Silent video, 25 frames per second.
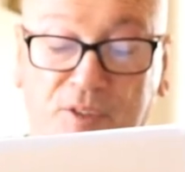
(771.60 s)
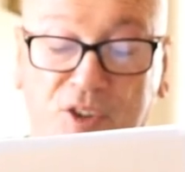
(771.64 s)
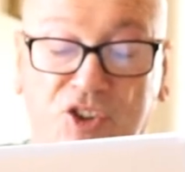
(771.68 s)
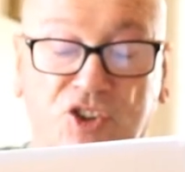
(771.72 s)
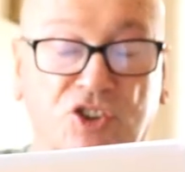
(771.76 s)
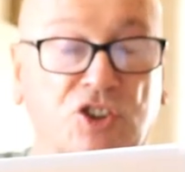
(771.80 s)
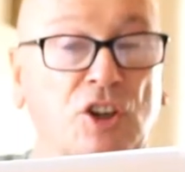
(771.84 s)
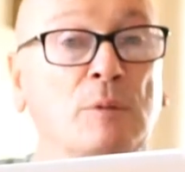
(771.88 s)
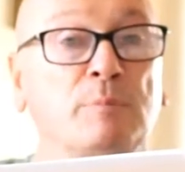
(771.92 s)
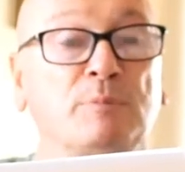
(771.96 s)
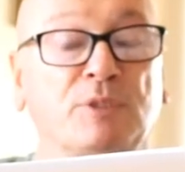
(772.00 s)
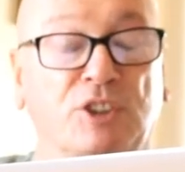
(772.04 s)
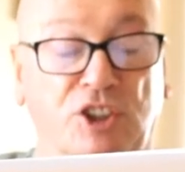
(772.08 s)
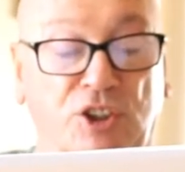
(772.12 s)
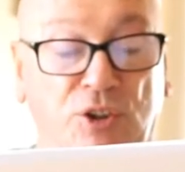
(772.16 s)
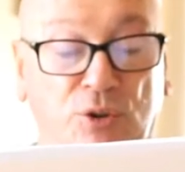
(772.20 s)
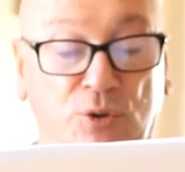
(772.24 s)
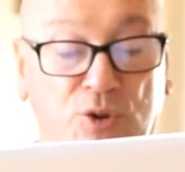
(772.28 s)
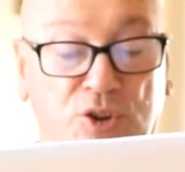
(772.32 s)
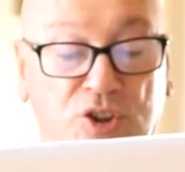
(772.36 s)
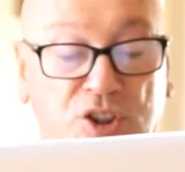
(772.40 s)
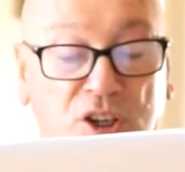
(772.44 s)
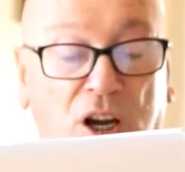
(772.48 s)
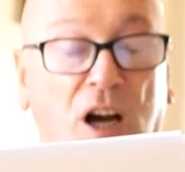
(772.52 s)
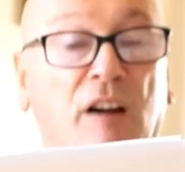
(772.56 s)
some
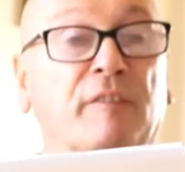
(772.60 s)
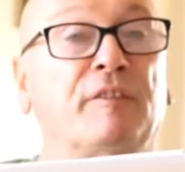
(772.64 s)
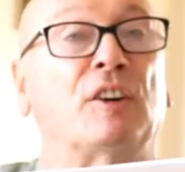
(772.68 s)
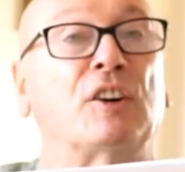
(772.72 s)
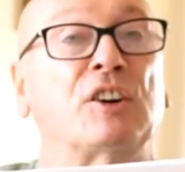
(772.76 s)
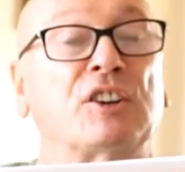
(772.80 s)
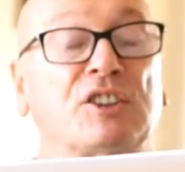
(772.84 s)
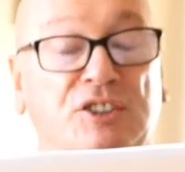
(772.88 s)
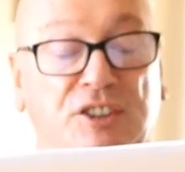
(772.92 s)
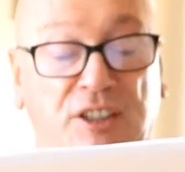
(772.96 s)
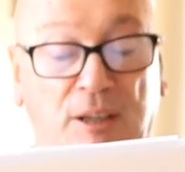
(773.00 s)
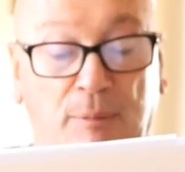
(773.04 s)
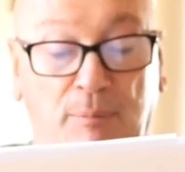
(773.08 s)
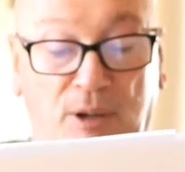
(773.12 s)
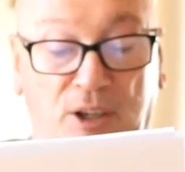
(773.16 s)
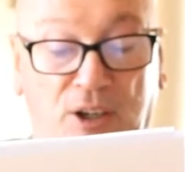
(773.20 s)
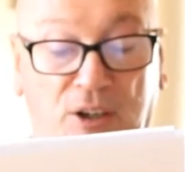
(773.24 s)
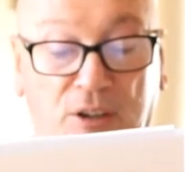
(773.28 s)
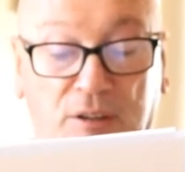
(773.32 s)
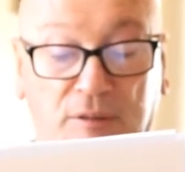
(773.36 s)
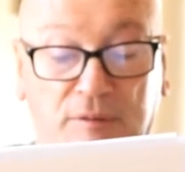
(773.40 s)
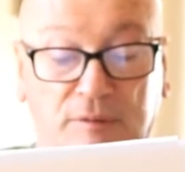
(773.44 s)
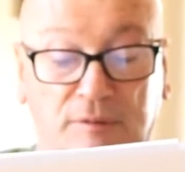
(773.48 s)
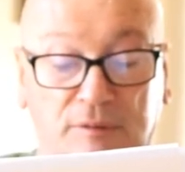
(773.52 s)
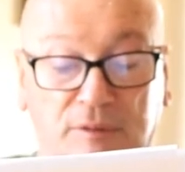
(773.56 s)
cures are very
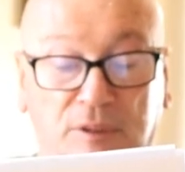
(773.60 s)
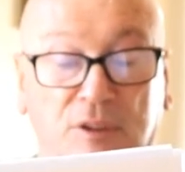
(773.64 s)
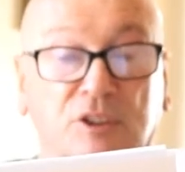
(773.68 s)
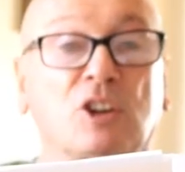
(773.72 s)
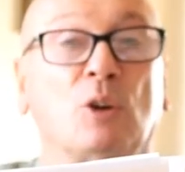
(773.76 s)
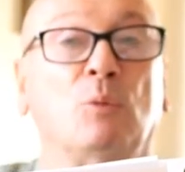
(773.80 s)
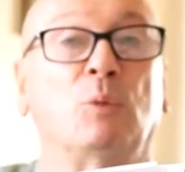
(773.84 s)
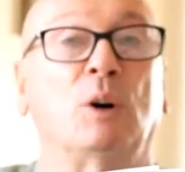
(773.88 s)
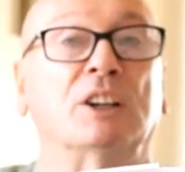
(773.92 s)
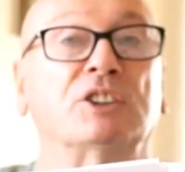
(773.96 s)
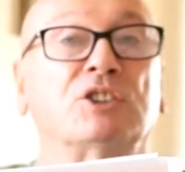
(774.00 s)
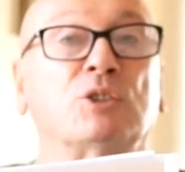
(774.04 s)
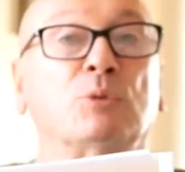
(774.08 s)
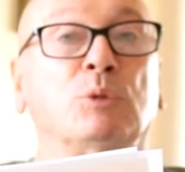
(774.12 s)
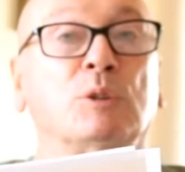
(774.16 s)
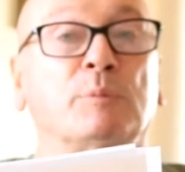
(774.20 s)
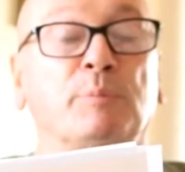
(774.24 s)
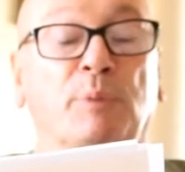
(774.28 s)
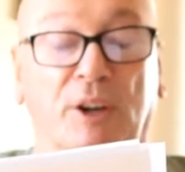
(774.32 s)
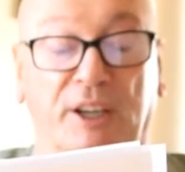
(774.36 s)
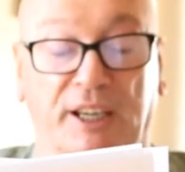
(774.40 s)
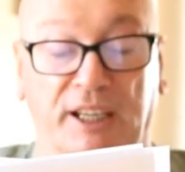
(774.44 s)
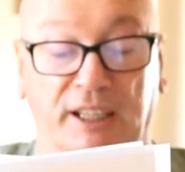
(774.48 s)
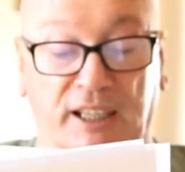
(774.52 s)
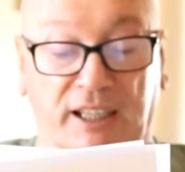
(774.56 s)
similar to what you would
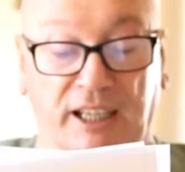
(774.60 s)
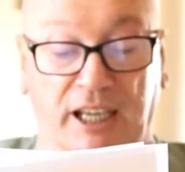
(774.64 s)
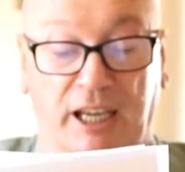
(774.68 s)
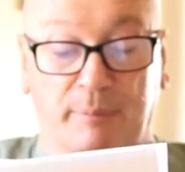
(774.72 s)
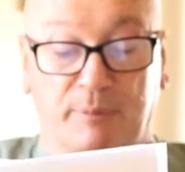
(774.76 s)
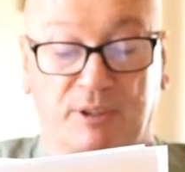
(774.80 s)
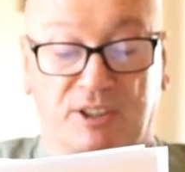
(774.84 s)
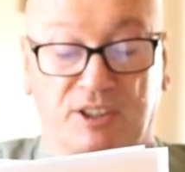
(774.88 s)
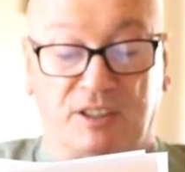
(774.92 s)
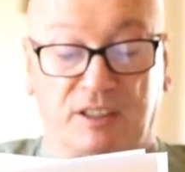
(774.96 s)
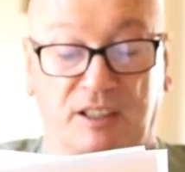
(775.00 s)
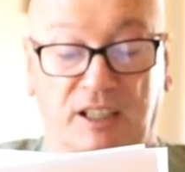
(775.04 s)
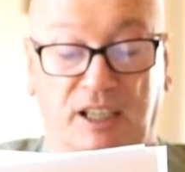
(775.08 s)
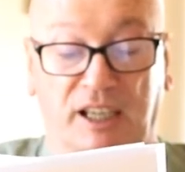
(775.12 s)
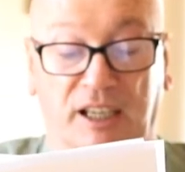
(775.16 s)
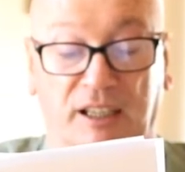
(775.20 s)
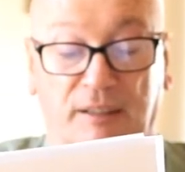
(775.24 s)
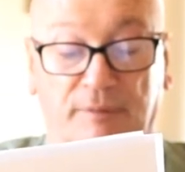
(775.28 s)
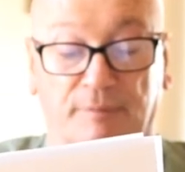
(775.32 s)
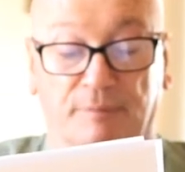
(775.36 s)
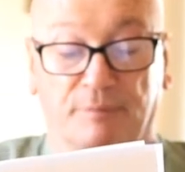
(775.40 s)
buy in the chemist today.